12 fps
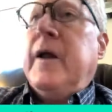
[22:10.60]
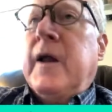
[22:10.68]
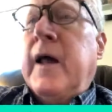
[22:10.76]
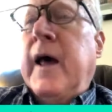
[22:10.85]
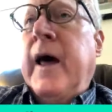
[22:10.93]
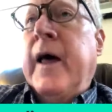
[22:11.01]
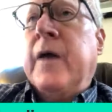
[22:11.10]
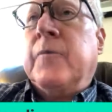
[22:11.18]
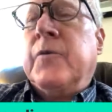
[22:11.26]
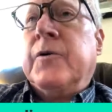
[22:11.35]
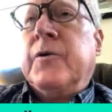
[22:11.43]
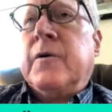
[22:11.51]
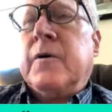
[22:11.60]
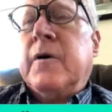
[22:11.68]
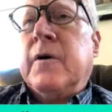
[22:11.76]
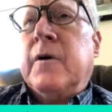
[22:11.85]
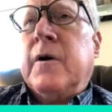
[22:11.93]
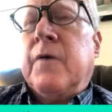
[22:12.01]
an animal,
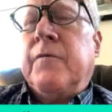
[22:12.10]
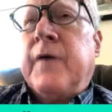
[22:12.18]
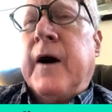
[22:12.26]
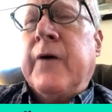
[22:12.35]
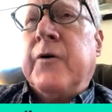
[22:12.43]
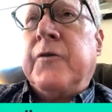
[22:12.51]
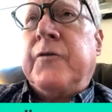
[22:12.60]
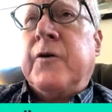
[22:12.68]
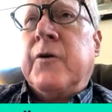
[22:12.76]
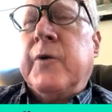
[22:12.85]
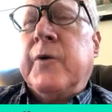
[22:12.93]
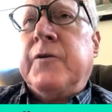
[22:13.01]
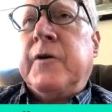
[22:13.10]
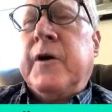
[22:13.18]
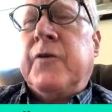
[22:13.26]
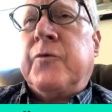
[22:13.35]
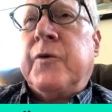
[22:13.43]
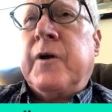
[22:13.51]
a virus that
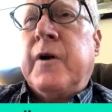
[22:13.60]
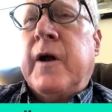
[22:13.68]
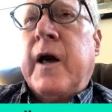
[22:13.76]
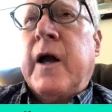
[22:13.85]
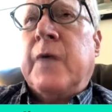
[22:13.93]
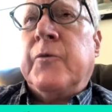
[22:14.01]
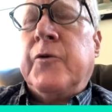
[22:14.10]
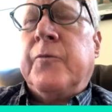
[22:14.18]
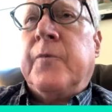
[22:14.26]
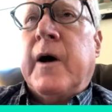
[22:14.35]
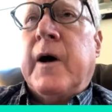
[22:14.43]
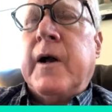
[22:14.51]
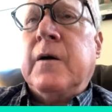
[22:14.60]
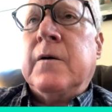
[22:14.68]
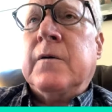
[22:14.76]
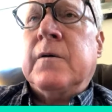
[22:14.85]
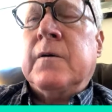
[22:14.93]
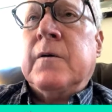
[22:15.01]
originates within an animal's body
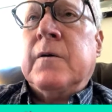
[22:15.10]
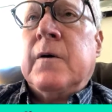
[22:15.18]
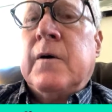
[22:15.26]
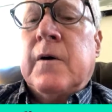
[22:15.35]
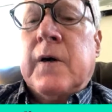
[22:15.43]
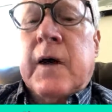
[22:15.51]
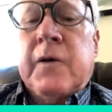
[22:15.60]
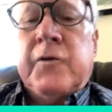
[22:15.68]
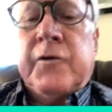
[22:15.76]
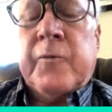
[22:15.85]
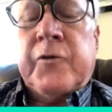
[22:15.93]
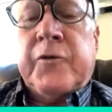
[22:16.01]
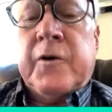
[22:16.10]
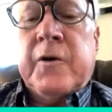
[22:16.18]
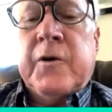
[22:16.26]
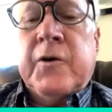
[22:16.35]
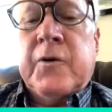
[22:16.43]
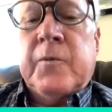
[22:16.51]
and jumps to the
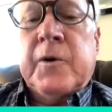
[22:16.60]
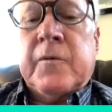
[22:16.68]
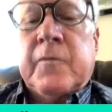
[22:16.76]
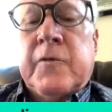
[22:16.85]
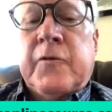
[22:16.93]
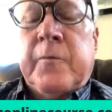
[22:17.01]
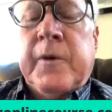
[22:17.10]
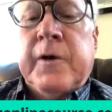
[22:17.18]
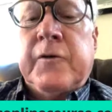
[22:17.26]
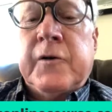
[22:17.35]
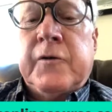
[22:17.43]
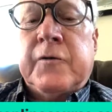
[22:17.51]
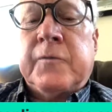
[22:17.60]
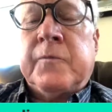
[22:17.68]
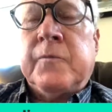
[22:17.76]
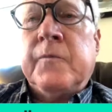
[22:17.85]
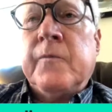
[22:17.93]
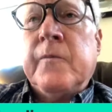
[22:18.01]
human species.
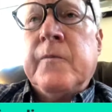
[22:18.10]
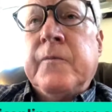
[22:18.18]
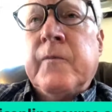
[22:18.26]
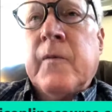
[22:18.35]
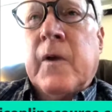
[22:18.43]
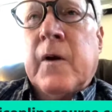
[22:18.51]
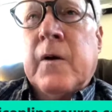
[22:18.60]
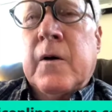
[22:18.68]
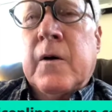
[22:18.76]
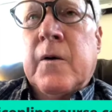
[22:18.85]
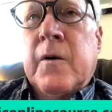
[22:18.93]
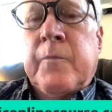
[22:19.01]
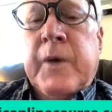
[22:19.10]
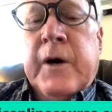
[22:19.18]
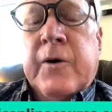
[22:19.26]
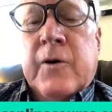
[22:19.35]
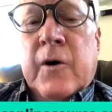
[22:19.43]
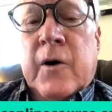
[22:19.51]

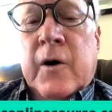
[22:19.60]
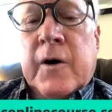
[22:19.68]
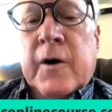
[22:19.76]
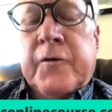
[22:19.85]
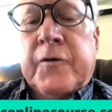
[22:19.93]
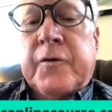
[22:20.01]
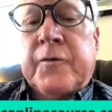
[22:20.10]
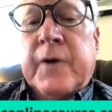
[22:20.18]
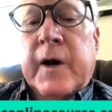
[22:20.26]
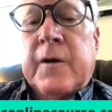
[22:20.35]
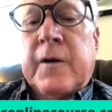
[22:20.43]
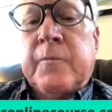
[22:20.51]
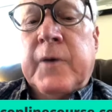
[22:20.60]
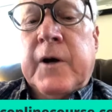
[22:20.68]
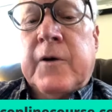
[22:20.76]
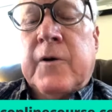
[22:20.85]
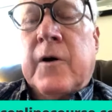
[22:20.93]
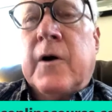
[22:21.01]
Because, right,
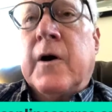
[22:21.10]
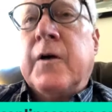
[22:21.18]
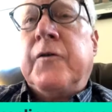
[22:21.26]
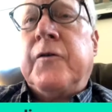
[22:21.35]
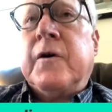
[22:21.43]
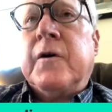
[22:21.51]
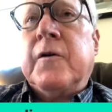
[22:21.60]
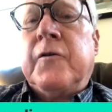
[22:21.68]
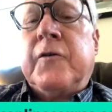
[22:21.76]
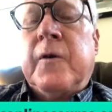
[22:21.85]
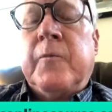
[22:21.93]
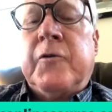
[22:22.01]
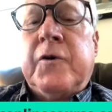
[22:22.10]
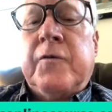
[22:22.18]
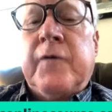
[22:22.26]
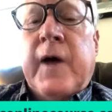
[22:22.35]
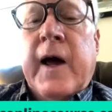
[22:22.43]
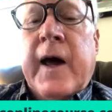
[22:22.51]
because the consumption of
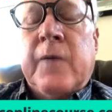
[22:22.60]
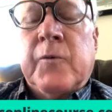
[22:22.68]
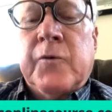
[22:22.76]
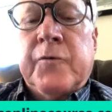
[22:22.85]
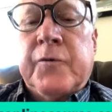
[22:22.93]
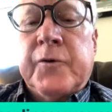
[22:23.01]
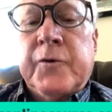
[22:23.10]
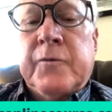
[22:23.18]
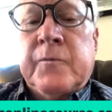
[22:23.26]
animal food